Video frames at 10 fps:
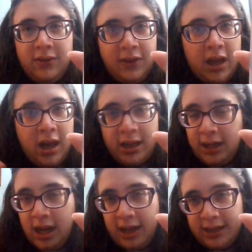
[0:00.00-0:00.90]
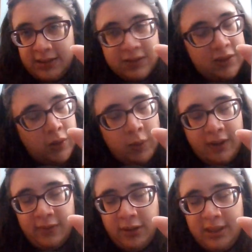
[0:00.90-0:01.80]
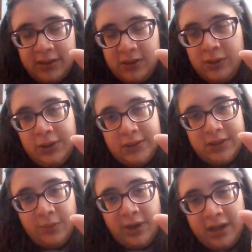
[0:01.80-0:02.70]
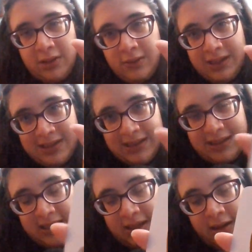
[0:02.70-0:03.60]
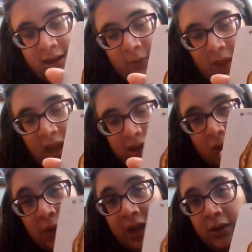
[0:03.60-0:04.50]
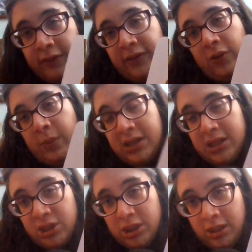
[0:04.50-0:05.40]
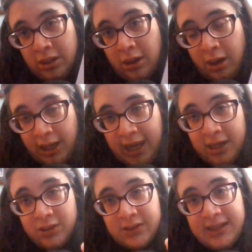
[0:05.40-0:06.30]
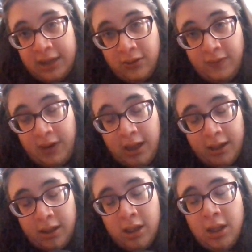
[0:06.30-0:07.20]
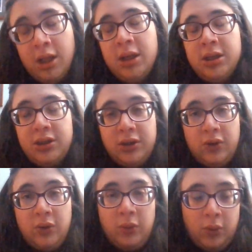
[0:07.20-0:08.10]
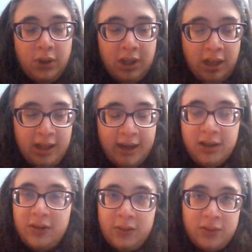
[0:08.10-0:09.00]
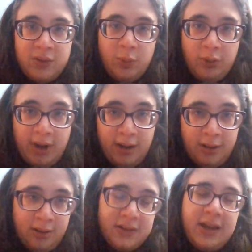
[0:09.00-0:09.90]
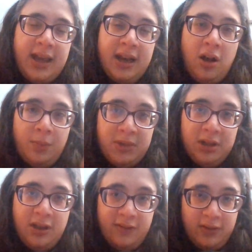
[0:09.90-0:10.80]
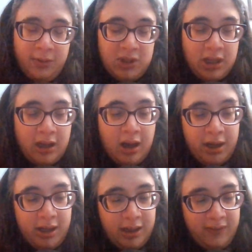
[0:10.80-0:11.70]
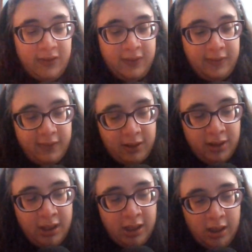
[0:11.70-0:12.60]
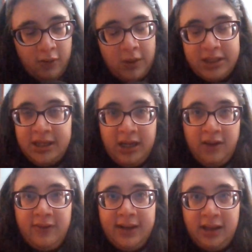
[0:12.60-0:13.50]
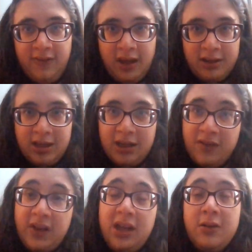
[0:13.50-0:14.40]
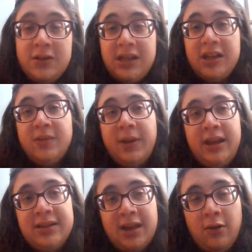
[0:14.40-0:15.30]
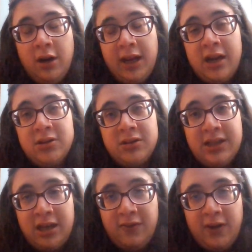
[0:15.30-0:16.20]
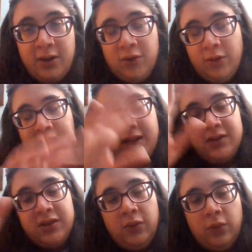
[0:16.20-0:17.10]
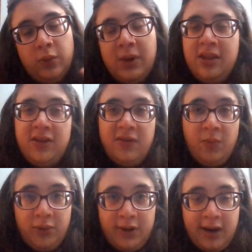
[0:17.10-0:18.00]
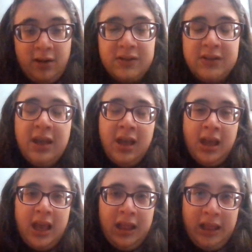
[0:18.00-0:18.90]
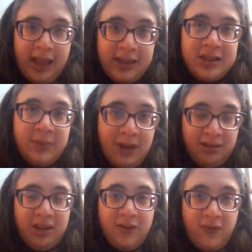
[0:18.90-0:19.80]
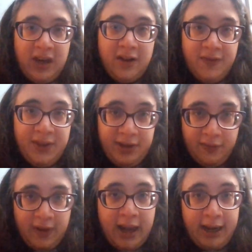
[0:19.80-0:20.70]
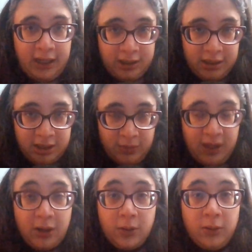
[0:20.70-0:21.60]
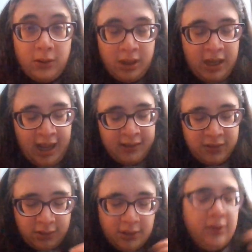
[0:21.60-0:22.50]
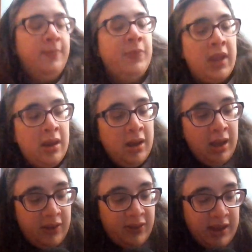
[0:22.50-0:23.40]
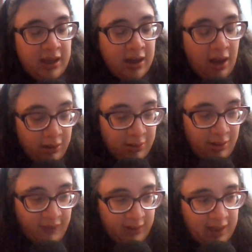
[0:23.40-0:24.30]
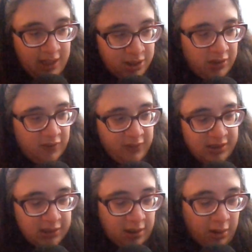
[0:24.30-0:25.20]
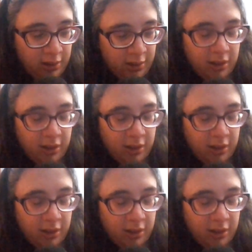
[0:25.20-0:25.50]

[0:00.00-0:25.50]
goddess, whoever it is you choose to pray to, this is the time. And you can also petition Archangel Sandalphon to collect those prayers and help deliver them to God. And if you've ever watched any of Radliegh Valentine's videos, he explains how Archangel Sandalphon creates a wreath of prayers and lays them at the feet of the divine to be heard and answered. The color affiliations for this card